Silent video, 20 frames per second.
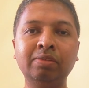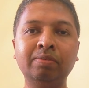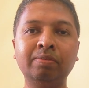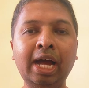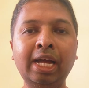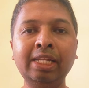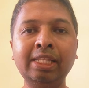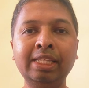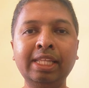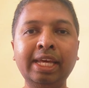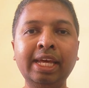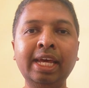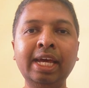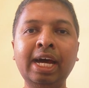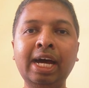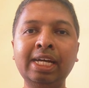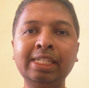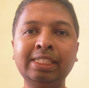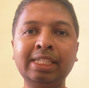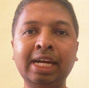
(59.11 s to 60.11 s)
and they
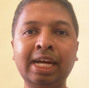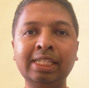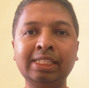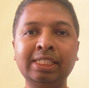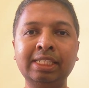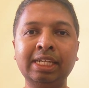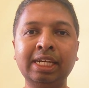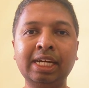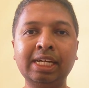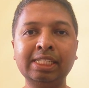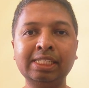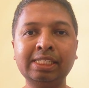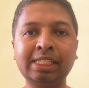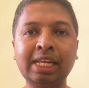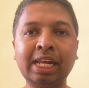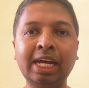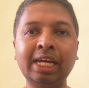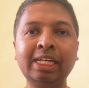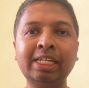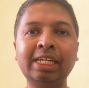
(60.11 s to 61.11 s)
are charging a
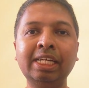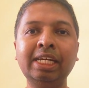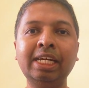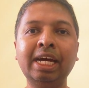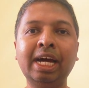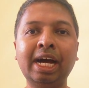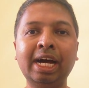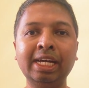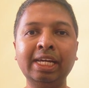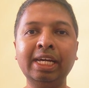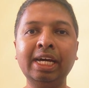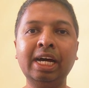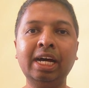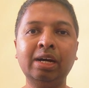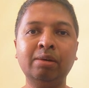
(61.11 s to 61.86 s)
slightly higher